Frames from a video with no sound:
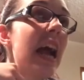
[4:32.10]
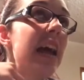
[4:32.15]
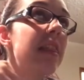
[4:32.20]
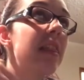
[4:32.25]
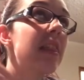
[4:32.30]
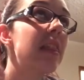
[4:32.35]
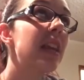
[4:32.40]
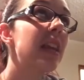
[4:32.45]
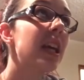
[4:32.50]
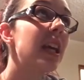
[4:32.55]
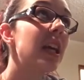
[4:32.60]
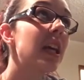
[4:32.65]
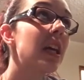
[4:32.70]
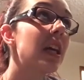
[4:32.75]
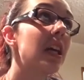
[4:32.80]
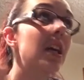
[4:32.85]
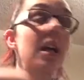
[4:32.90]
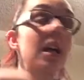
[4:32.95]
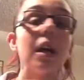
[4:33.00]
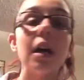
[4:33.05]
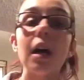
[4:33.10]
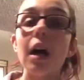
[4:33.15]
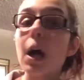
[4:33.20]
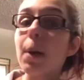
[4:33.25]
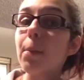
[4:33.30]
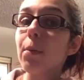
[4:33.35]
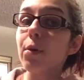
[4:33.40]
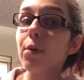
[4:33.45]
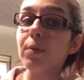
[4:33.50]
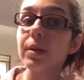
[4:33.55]
I think.
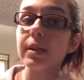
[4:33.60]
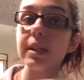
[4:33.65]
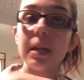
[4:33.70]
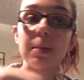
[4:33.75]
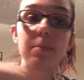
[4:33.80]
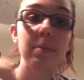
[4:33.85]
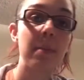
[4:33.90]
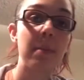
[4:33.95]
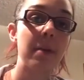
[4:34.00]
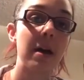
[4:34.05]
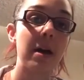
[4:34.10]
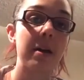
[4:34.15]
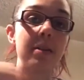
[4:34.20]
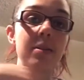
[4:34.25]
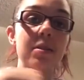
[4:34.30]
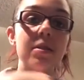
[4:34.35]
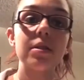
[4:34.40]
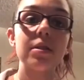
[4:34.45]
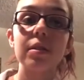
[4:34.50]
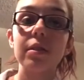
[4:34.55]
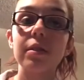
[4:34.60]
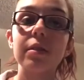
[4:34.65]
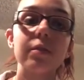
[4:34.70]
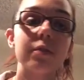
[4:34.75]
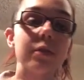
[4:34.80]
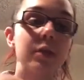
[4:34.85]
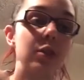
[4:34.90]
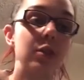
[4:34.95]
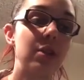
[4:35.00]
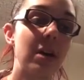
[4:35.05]
Both Martina Ben patterns
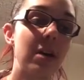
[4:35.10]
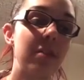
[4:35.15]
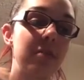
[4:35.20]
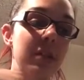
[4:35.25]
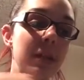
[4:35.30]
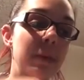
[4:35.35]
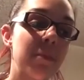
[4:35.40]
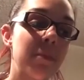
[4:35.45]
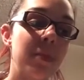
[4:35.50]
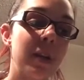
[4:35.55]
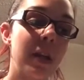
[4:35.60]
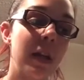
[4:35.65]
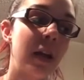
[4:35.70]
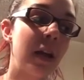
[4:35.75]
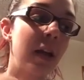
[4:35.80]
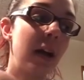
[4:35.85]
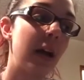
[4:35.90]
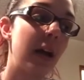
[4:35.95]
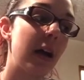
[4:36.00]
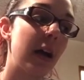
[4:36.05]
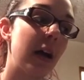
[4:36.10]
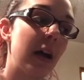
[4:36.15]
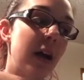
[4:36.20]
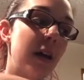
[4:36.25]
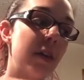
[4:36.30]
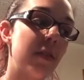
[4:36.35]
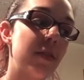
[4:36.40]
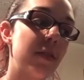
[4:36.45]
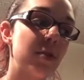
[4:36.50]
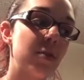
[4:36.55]
for traveling.
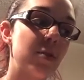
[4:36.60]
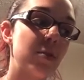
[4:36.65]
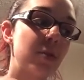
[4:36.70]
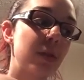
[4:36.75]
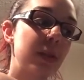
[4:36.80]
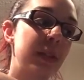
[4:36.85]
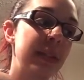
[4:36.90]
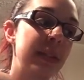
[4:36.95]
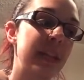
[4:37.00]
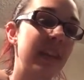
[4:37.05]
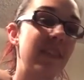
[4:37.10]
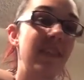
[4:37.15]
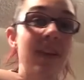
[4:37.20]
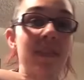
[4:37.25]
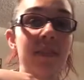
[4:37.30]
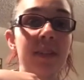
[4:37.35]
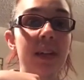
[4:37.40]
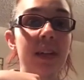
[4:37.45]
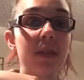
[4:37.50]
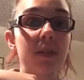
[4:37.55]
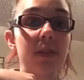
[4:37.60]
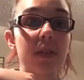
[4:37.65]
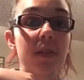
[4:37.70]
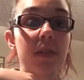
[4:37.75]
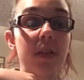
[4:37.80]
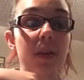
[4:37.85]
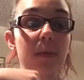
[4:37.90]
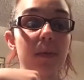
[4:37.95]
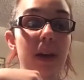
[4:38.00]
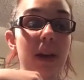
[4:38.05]
The Trillion, if I have needles, if
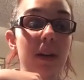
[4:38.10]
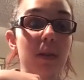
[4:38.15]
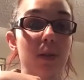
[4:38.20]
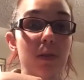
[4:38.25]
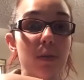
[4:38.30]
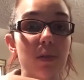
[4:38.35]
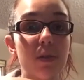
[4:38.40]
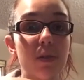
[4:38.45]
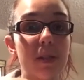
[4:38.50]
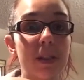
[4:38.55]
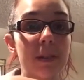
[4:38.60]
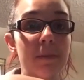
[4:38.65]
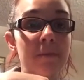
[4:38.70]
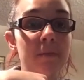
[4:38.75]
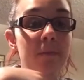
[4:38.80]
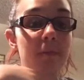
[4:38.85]
I didn't pack those, we'll see.